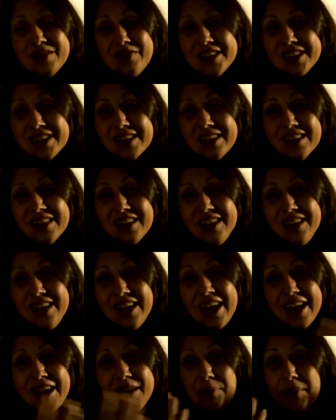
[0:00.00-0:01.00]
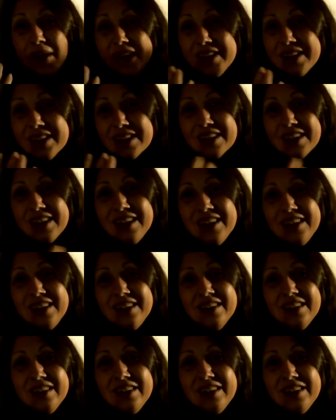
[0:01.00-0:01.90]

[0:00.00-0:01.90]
physically and mentally,